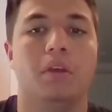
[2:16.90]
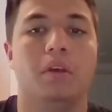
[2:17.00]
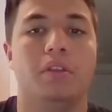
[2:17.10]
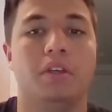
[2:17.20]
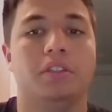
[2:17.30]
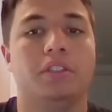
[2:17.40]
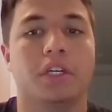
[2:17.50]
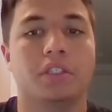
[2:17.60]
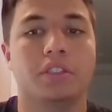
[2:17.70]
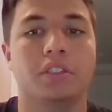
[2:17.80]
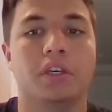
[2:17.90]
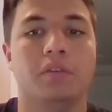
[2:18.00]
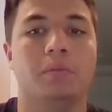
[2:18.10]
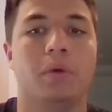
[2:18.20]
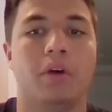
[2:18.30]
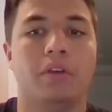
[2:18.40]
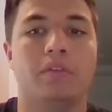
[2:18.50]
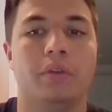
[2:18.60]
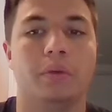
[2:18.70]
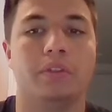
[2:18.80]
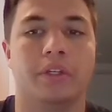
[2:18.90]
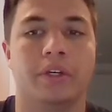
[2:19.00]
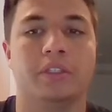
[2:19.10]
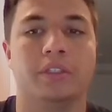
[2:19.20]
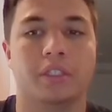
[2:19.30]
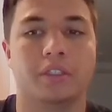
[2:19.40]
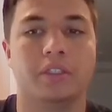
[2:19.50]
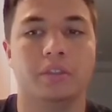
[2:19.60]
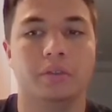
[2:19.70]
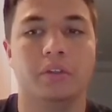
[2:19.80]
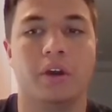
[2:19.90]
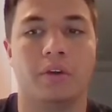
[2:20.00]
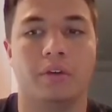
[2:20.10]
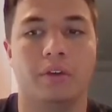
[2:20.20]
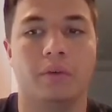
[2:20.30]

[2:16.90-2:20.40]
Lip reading: The injection of embalming fluids are injected into an artery